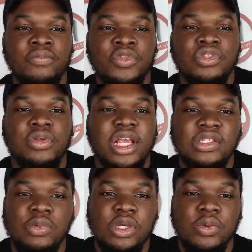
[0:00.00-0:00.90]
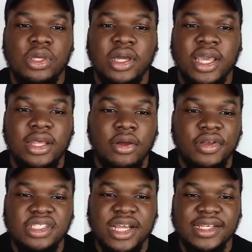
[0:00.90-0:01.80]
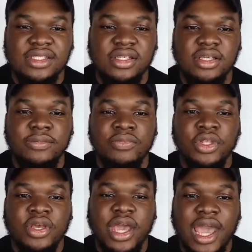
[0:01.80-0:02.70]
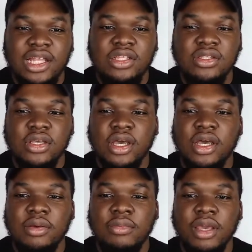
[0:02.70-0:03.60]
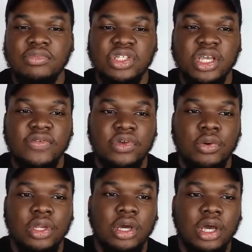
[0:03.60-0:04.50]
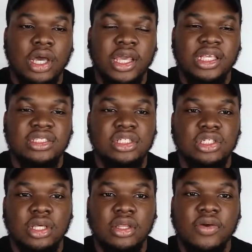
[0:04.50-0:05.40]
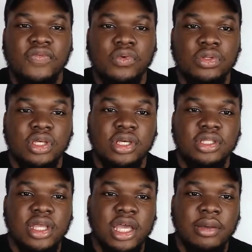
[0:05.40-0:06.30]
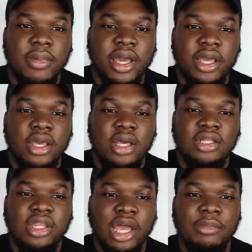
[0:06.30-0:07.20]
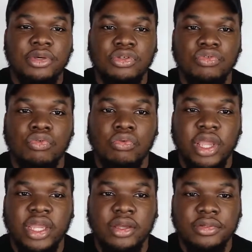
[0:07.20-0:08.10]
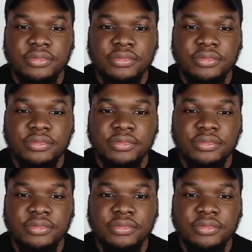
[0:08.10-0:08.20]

So next week, we are getting Orange Cassidy and MJF going against each other for the Dynamite Diamond Ring.